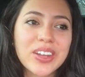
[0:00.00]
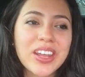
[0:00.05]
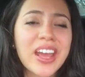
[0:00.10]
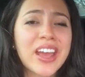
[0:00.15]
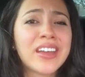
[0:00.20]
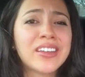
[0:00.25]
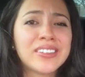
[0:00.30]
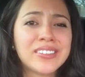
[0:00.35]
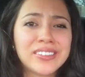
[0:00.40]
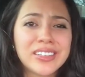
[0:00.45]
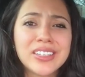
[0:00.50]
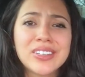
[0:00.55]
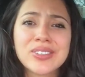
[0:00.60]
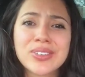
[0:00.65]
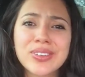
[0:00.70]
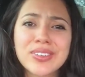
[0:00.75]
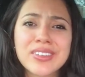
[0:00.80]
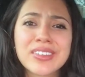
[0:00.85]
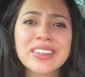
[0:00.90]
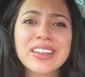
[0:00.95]
And
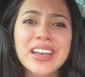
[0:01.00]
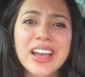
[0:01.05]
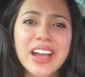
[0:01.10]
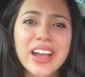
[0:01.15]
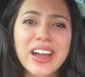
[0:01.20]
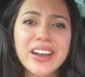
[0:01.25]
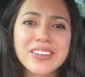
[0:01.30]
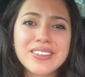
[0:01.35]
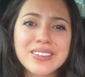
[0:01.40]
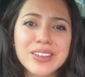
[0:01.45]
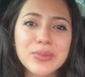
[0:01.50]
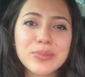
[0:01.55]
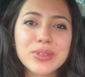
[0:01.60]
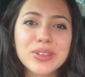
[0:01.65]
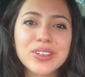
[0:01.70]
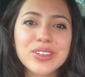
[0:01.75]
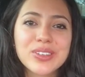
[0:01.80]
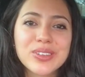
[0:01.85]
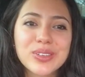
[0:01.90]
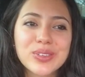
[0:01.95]
interestingly, I got
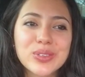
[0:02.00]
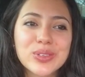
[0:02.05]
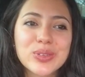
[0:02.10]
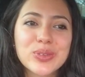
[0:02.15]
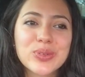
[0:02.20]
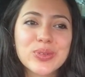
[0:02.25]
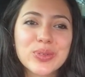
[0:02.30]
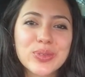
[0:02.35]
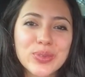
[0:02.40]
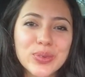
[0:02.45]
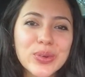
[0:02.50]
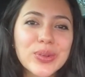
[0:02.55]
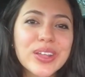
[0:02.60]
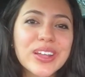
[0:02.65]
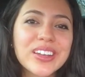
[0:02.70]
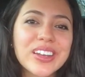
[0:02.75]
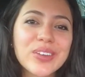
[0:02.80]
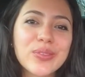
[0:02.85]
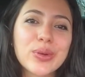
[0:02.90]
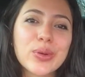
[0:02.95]
accepted to the school
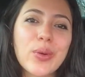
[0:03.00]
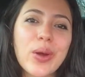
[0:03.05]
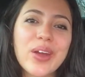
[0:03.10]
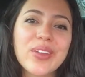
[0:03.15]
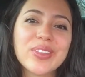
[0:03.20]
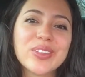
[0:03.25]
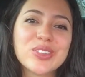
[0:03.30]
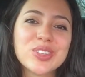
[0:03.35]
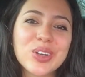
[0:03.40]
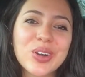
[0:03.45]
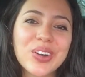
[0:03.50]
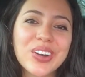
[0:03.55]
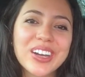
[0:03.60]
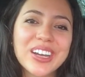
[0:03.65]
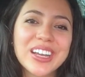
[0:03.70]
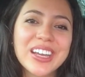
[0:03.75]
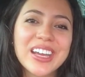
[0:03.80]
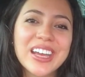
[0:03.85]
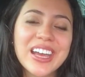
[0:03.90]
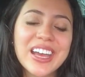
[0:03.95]
that did require the
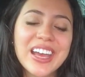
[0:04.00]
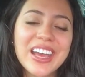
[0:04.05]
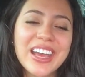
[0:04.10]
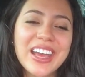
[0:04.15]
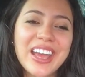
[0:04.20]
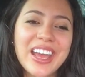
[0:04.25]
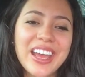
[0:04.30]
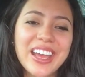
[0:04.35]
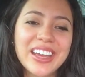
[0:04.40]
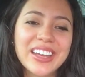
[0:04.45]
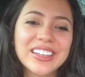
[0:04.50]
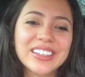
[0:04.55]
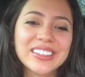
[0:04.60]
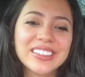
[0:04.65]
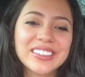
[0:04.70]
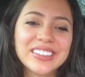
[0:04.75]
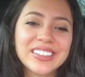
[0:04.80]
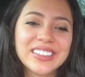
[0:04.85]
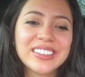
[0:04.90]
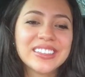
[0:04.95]
GRE,
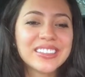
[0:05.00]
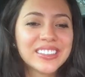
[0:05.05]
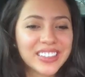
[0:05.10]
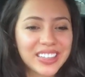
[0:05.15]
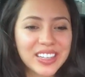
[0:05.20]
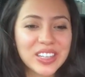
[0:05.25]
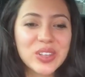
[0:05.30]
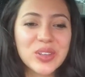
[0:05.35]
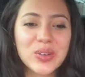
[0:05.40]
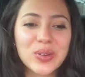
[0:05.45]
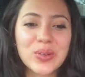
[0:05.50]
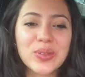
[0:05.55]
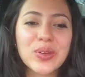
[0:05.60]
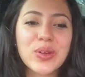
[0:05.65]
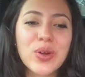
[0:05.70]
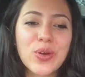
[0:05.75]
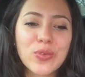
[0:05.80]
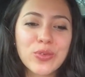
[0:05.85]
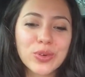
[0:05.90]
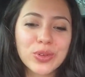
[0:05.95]
and
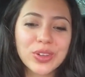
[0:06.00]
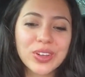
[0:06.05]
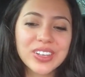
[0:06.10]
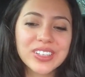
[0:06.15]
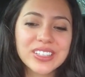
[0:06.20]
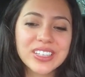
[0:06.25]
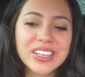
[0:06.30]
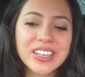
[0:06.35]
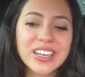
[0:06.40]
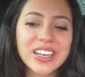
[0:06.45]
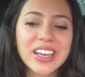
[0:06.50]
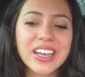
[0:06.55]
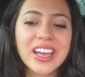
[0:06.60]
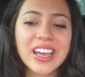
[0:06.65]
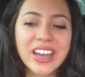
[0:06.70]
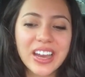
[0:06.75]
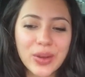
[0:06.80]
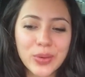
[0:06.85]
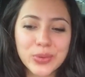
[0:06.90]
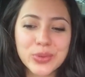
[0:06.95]
they overlooked it,
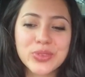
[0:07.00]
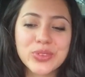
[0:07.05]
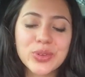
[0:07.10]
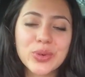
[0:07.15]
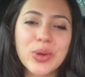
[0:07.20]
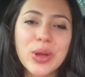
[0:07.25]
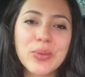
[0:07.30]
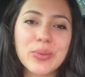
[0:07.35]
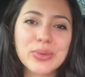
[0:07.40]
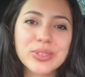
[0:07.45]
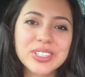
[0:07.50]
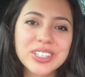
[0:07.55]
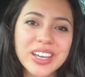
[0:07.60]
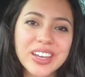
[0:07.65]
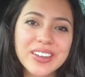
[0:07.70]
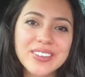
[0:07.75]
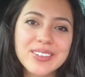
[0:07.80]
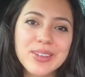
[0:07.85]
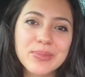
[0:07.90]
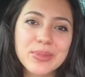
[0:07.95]
and I was still able to
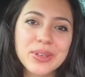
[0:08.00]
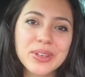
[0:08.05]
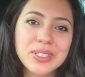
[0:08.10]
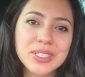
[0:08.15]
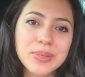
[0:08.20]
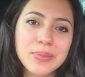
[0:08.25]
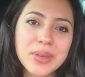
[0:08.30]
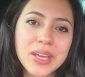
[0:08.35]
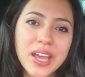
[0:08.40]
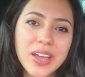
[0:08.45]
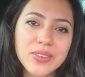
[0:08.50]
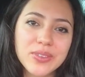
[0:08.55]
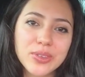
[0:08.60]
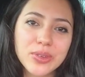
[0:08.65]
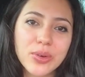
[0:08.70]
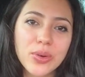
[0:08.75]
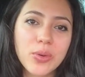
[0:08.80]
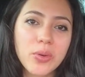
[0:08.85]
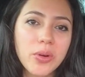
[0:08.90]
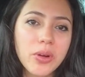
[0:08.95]
get accepted into PA
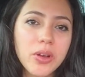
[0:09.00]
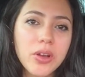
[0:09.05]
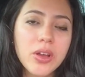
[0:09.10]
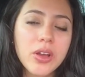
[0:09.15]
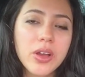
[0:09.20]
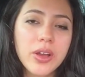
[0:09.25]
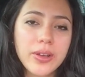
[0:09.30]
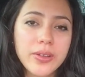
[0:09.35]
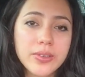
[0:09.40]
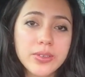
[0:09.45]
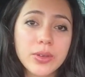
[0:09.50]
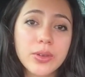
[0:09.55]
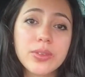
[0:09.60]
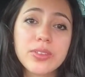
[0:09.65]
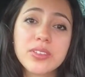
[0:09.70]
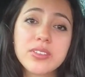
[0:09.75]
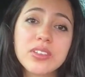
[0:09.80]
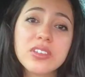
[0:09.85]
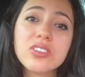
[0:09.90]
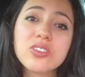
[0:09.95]
school. So
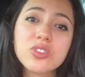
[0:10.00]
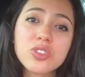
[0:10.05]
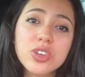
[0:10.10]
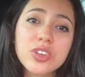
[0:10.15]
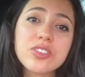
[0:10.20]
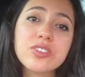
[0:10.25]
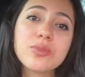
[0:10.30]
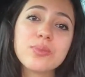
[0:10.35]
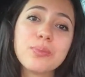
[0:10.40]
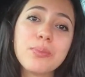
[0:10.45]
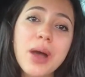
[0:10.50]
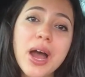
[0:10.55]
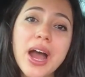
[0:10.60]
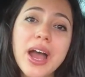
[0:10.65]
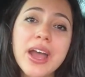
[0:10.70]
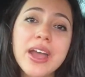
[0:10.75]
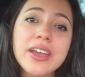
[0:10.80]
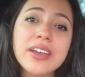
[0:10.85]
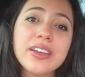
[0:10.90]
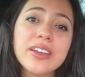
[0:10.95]
this is just
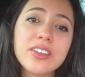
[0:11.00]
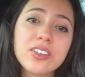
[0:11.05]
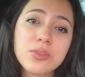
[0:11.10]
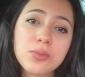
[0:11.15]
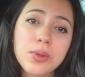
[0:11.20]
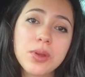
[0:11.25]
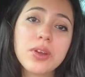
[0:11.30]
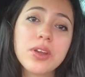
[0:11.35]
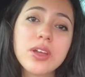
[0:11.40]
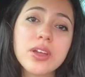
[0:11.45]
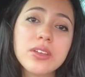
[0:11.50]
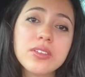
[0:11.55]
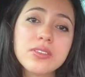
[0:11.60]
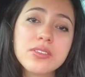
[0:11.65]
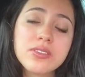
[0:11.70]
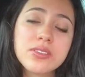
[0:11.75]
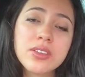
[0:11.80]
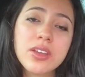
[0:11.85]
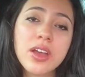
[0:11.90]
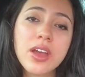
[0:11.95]
my
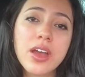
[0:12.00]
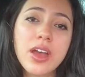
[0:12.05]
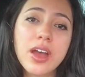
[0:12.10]
experience.